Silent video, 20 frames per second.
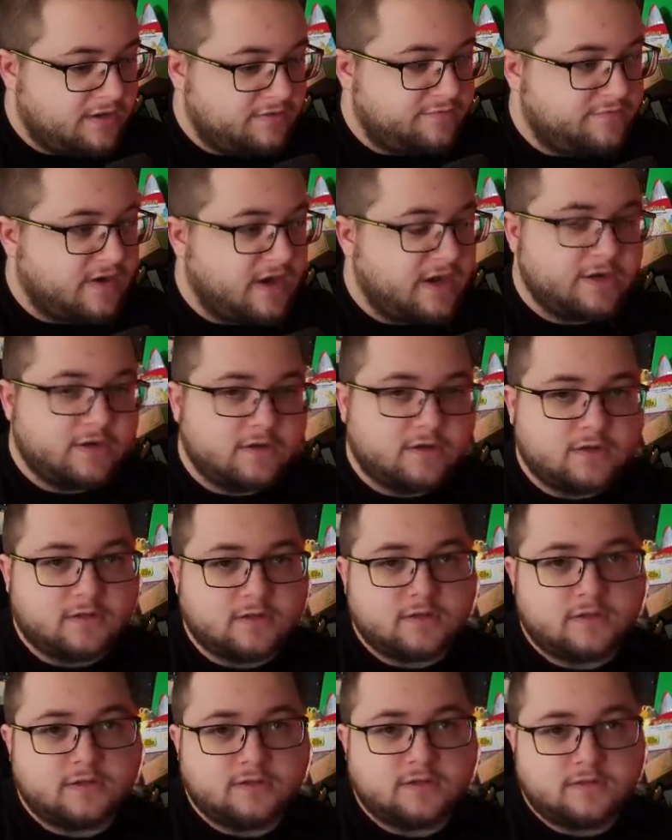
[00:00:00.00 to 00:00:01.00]

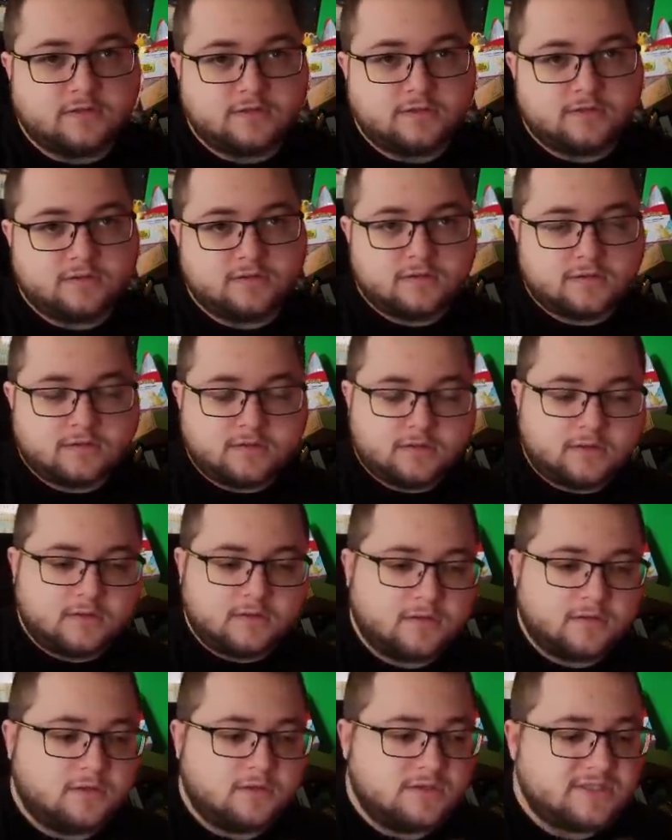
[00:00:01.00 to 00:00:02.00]
final
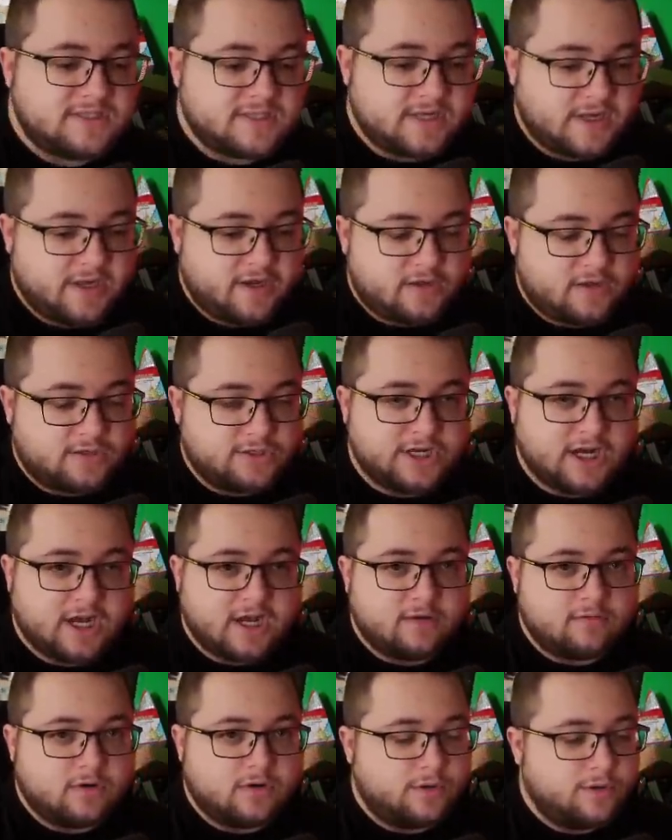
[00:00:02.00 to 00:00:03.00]
say on
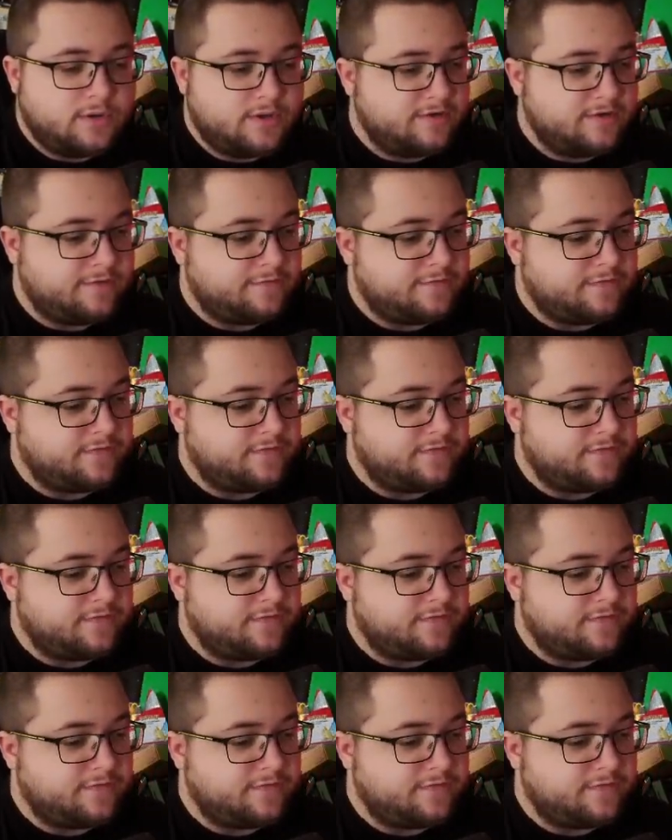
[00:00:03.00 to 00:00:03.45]
Gyro and if